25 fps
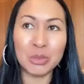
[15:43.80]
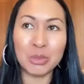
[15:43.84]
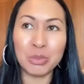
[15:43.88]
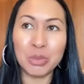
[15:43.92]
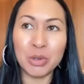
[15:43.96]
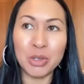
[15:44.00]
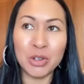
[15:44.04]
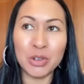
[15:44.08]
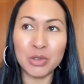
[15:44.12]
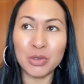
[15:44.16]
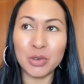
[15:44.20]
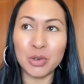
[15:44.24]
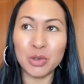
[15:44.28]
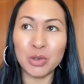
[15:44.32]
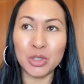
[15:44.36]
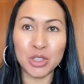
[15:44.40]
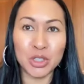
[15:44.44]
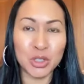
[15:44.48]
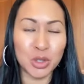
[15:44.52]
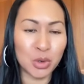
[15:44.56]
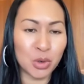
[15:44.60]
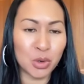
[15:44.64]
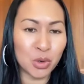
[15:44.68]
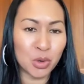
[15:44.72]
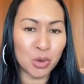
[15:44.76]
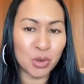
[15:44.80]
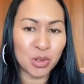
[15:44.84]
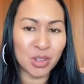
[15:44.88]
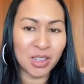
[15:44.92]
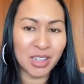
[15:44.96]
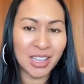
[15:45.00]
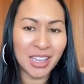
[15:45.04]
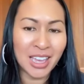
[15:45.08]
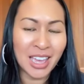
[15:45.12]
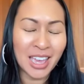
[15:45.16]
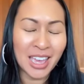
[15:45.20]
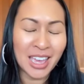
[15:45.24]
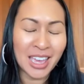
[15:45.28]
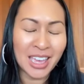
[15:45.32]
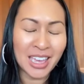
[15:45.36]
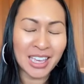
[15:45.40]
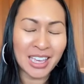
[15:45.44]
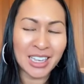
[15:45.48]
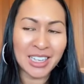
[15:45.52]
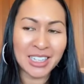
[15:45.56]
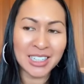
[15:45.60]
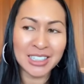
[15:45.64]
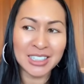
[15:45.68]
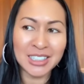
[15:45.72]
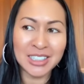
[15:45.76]
a beautiful soul.
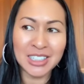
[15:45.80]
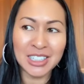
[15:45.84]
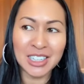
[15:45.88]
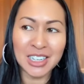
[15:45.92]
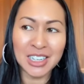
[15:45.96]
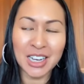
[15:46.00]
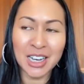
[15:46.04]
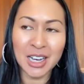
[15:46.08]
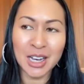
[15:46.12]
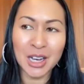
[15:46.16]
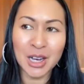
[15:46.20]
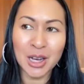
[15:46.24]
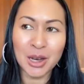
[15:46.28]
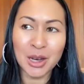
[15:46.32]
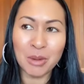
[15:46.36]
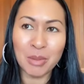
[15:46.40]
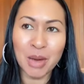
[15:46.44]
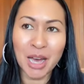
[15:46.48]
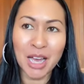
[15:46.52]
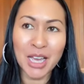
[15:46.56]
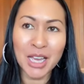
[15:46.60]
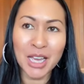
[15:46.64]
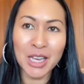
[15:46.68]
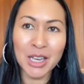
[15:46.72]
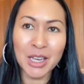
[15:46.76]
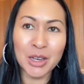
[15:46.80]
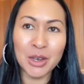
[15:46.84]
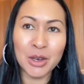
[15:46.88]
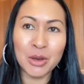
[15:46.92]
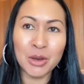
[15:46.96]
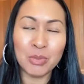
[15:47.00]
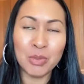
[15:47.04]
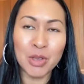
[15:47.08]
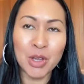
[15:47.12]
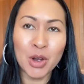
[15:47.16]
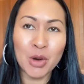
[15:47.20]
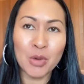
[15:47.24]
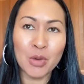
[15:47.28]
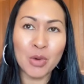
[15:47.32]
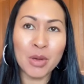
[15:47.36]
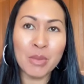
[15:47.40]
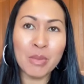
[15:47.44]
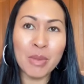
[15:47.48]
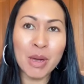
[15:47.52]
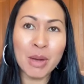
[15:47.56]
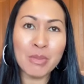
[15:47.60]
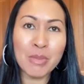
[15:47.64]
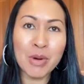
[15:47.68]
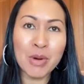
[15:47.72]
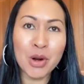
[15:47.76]
And I
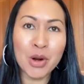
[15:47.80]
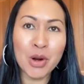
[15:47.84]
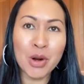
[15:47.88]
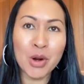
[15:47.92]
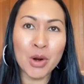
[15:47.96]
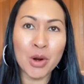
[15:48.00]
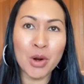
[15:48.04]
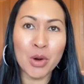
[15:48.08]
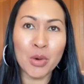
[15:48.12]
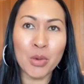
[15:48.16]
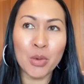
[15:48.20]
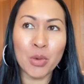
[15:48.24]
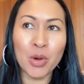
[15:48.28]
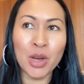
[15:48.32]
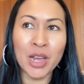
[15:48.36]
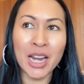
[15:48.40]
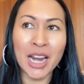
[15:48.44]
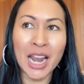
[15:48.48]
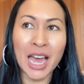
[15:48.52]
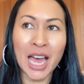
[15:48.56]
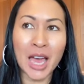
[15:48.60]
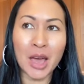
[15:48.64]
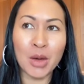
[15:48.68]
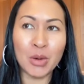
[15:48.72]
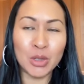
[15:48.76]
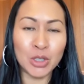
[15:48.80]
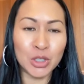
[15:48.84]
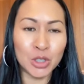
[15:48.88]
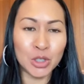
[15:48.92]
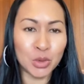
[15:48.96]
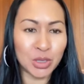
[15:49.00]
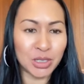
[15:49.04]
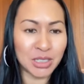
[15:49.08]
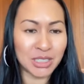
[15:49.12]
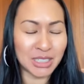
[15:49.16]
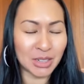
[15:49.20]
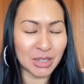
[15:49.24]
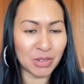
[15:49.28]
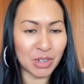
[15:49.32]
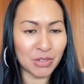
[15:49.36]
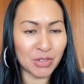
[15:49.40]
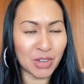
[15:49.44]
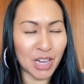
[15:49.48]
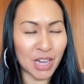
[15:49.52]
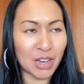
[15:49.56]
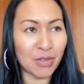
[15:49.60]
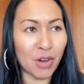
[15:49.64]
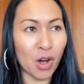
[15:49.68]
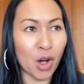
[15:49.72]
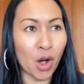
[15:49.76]
remember when I was doing
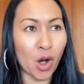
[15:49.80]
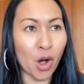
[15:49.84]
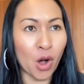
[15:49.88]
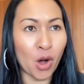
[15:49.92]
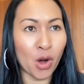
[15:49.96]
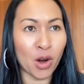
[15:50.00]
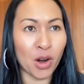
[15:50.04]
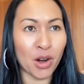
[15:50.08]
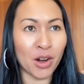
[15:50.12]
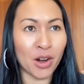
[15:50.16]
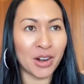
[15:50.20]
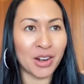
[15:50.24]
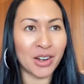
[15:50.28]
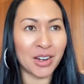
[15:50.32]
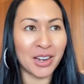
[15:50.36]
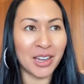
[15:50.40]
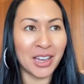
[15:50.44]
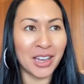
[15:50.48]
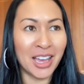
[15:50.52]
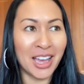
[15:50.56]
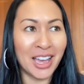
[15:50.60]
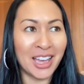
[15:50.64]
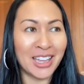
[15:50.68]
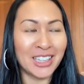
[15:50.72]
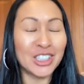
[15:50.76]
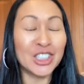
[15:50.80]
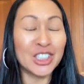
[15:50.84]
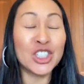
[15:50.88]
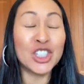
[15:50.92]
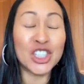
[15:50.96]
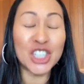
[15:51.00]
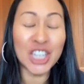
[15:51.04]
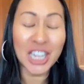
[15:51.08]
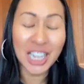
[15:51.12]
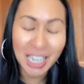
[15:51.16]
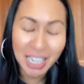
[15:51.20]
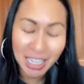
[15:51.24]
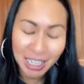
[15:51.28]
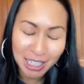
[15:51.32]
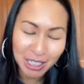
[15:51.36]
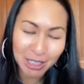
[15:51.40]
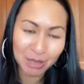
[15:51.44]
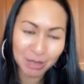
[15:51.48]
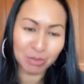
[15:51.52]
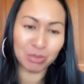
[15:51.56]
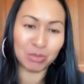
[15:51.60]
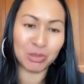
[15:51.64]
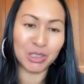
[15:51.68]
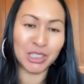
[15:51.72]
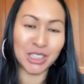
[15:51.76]
75 hard,
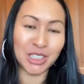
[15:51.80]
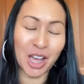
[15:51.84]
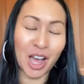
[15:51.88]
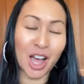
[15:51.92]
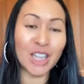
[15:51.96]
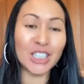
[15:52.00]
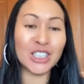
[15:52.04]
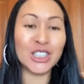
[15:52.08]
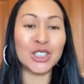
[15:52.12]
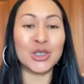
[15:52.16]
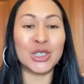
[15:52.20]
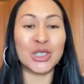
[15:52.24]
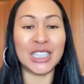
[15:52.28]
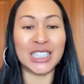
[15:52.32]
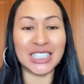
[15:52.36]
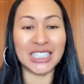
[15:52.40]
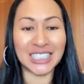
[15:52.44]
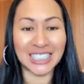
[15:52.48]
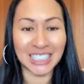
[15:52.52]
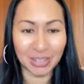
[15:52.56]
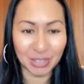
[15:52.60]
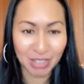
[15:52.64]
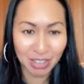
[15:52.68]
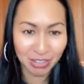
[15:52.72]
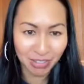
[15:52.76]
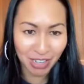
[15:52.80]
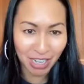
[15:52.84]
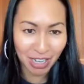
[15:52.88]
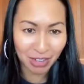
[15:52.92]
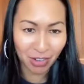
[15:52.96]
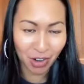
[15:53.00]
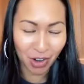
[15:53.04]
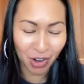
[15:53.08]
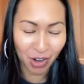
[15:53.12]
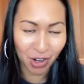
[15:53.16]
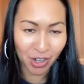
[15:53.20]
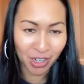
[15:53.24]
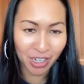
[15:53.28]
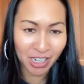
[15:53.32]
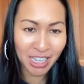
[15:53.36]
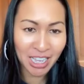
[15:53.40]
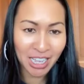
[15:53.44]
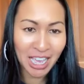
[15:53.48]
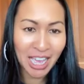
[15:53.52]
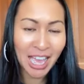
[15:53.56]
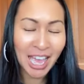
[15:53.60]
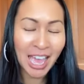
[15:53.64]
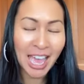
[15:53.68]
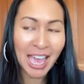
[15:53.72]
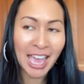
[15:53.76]
James also did 75 hard.
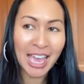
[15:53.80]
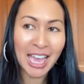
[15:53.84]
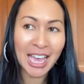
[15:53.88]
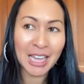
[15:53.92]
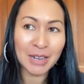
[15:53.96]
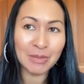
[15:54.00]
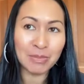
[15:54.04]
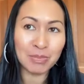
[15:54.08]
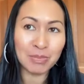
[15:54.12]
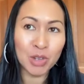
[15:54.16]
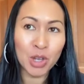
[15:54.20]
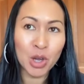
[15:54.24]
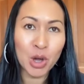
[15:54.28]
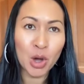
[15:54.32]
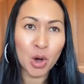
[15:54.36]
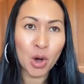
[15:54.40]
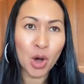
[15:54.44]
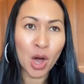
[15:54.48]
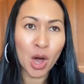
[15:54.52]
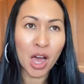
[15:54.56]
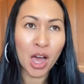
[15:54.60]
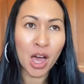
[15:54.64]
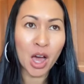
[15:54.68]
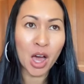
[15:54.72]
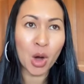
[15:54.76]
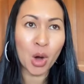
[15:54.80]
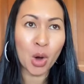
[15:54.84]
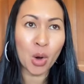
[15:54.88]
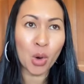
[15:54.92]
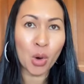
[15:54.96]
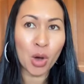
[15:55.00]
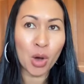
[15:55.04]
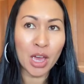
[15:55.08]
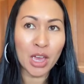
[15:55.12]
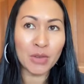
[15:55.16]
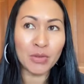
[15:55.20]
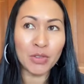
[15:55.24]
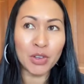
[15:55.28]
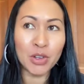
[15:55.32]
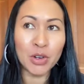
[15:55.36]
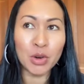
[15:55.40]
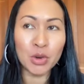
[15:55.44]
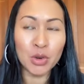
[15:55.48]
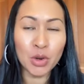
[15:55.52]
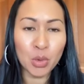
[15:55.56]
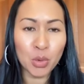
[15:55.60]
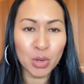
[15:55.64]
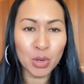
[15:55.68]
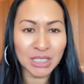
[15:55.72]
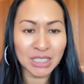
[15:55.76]
And if you
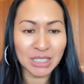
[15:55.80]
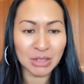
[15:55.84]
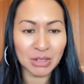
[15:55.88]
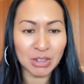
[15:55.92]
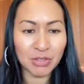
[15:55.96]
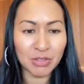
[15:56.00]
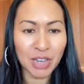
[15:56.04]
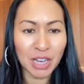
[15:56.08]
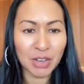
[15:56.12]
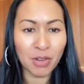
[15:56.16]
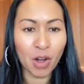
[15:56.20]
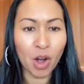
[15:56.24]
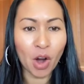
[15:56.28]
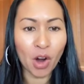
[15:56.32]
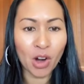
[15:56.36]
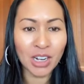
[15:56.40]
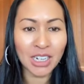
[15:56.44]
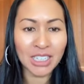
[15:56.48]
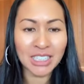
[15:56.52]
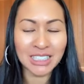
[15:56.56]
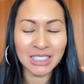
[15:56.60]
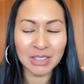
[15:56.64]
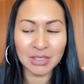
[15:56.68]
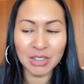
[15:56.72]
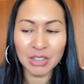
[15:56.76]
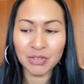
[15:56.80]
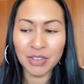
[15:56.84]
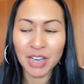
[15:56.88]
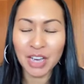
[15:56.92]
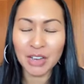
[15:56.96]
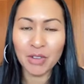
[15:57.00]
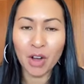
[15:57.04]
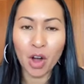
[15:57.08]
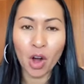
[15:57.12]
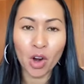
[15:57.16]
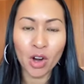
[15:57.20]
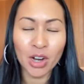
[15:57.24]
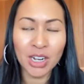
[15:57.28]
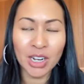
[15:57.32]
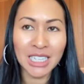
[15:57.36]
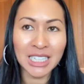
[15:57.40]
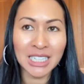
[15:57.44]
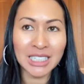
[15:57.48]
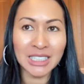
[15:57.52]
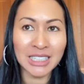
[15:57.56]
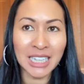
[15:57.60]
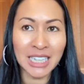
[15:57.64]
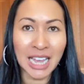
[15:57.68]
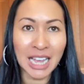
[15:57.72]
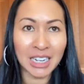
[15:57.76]
don't know what 75 hard is, 75 hard
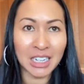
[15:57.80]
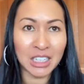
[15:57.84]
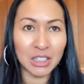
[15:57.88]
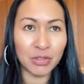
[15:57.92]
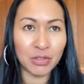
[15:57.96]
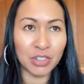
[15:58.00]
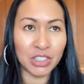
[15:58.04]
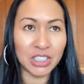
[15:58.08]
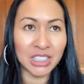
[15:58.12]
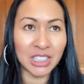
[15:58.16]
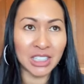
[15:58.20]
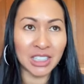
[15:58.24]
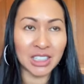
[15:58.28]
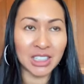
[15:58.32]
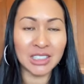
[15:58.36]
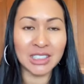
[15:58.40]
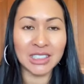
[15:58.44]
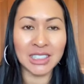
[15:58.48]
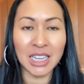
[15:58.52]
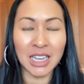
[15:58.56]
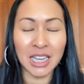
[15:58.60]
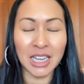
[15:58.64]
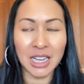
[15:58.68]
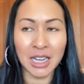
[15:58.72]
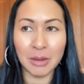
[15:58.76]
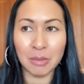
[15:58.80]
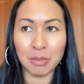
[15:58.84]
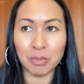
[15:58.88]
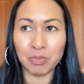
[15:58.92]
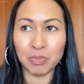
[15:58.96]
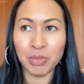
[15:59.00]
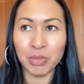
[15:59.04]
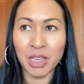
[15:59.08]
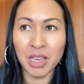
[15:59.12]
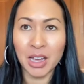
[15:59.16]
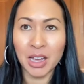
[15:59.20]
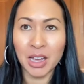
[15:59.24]
is Annie Priscilla's um,